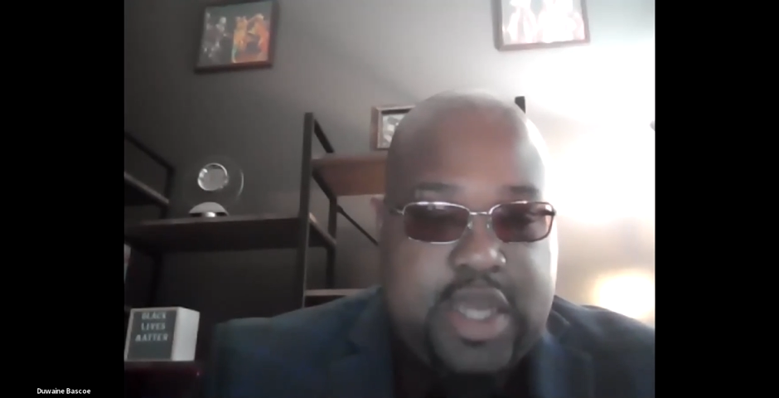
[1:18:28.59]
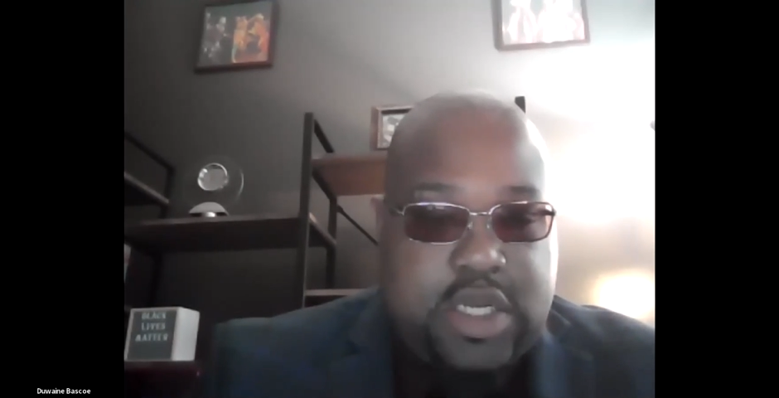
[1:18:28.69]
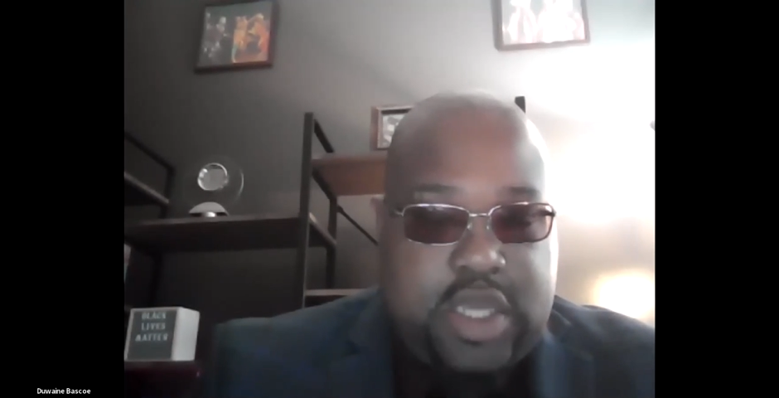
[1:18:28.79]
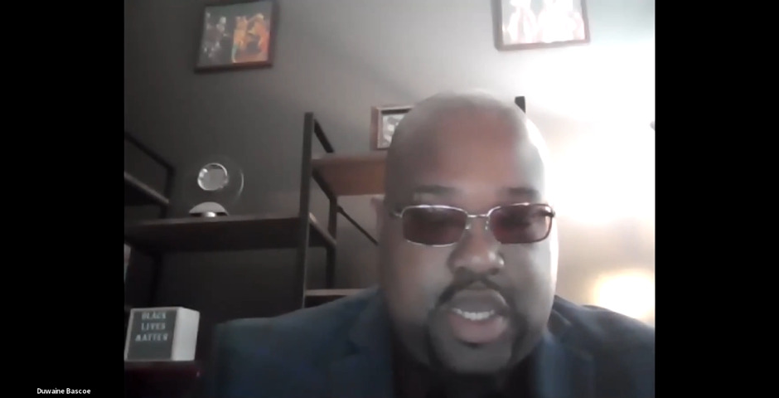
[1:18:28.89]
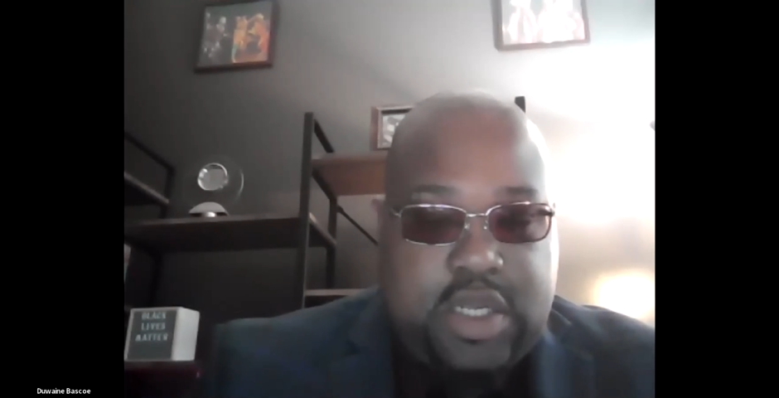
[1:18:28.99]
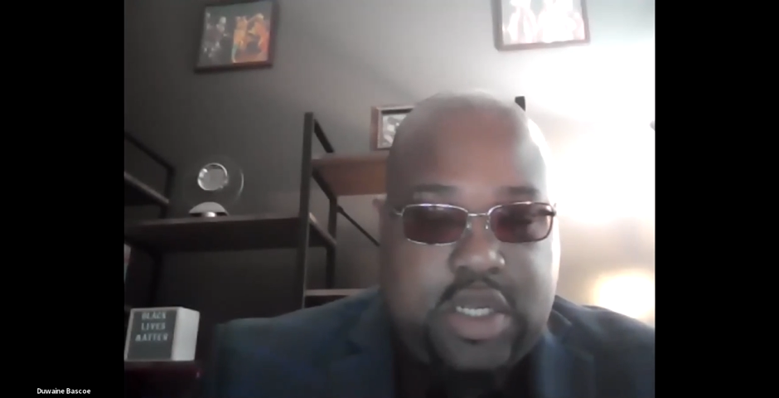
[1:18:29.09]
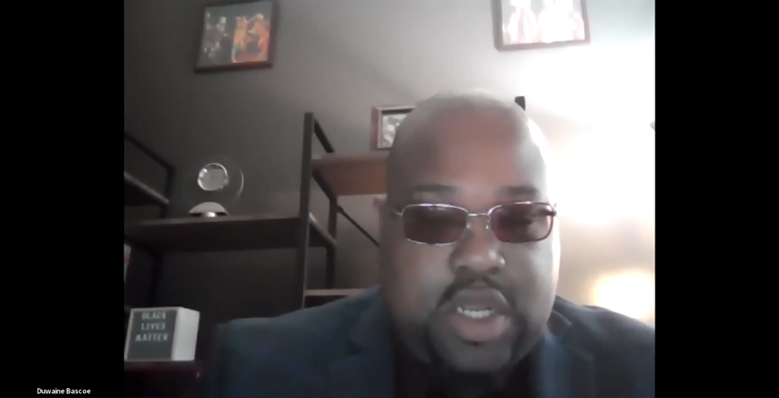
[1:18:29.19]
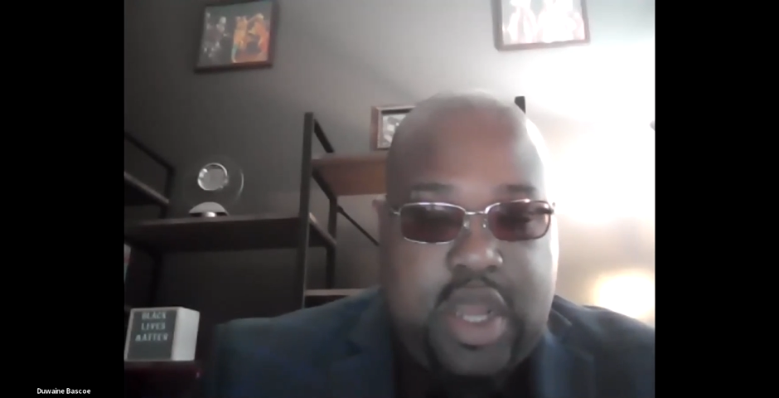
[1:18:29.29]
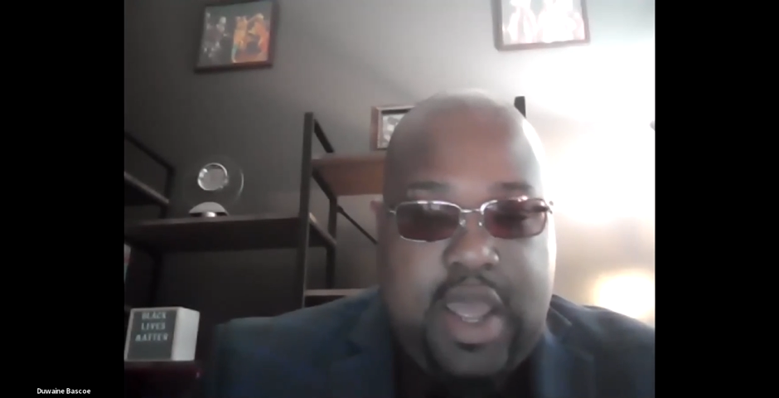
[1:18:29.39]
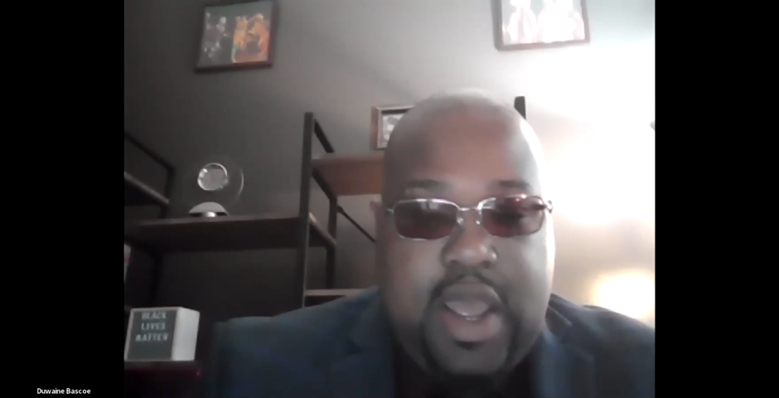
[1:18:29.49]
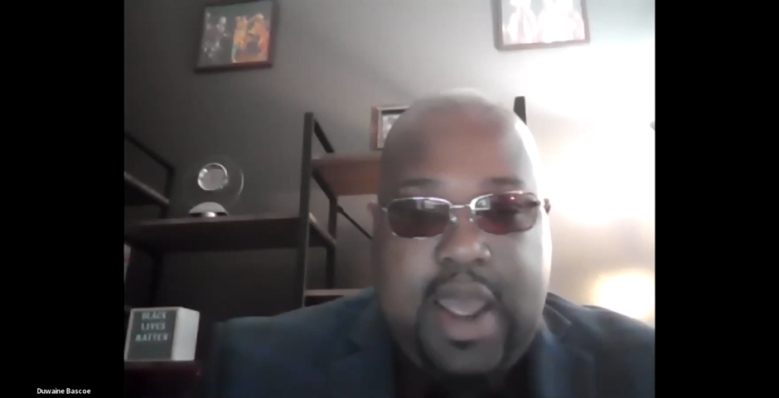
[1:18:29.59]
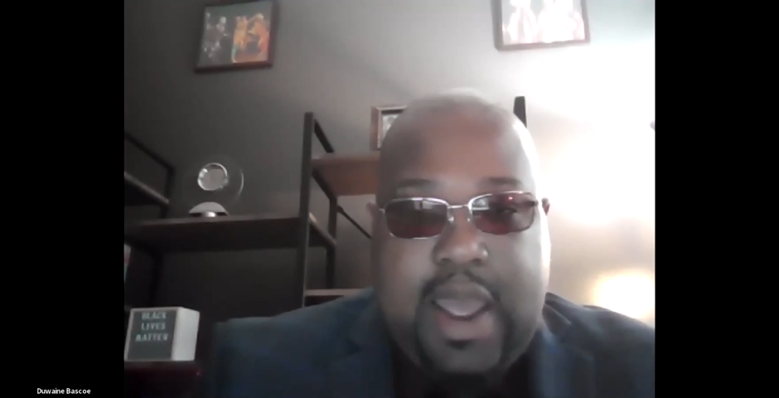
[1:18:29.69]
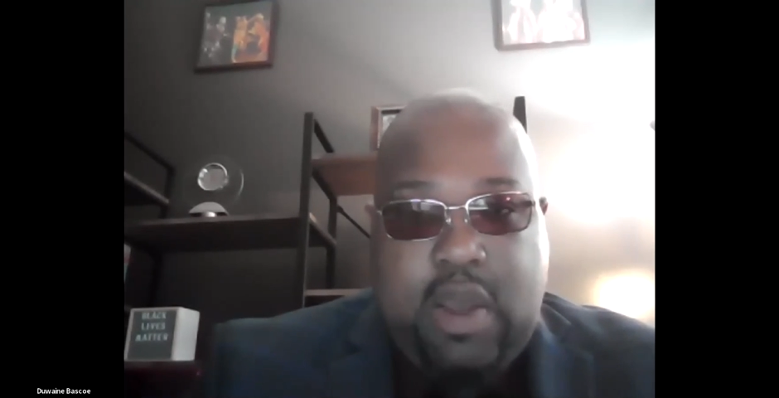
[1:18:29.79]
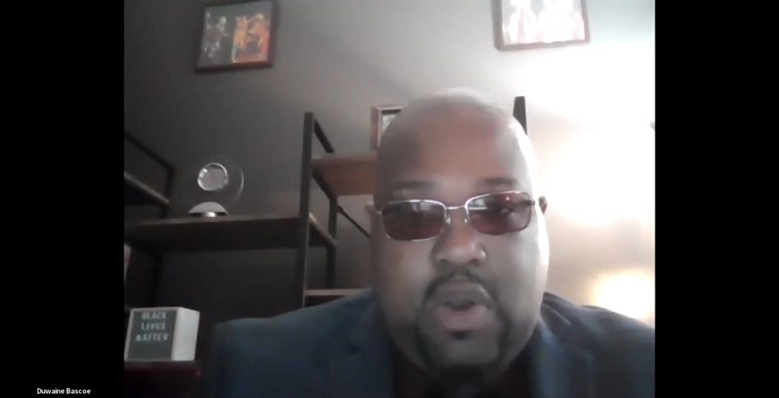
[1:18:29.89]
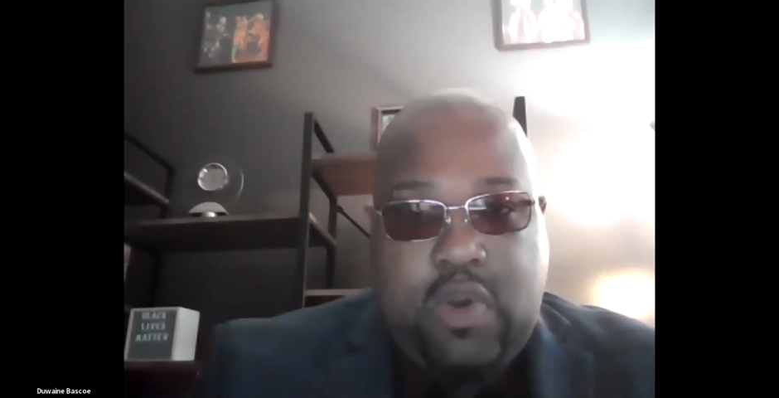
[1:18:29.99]
education.
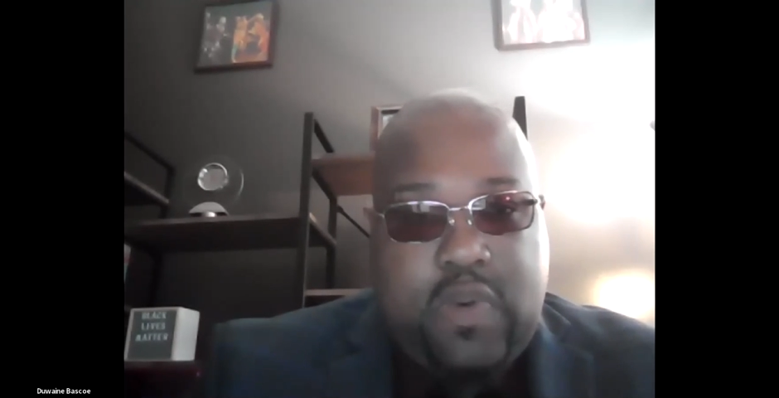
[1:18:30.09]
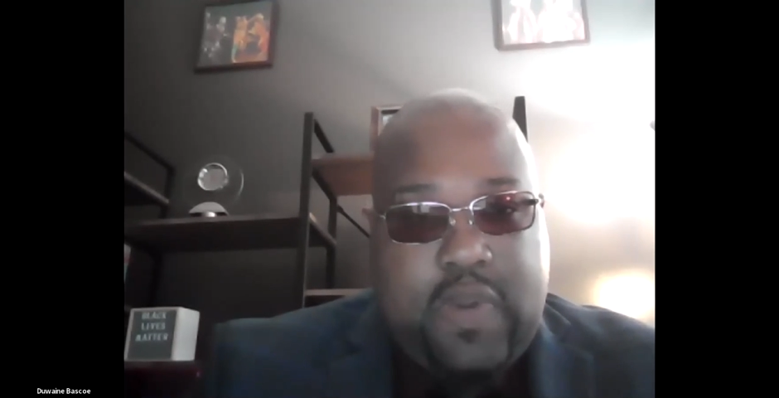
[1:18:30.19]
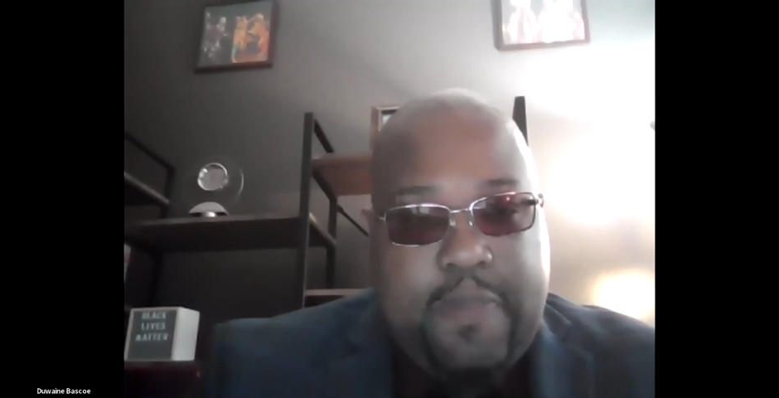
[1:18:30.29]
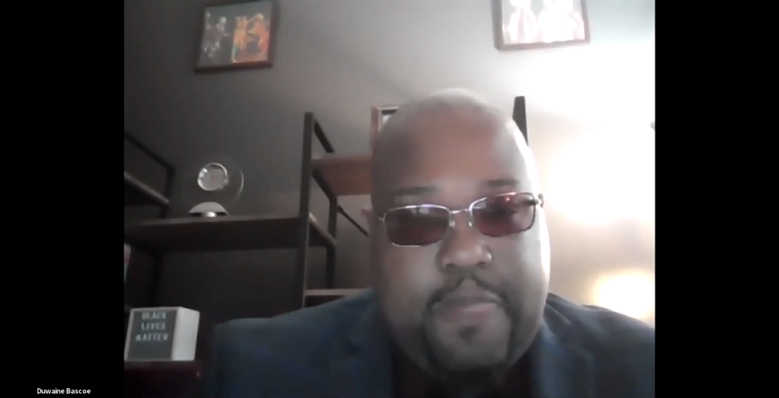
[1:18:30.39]
How,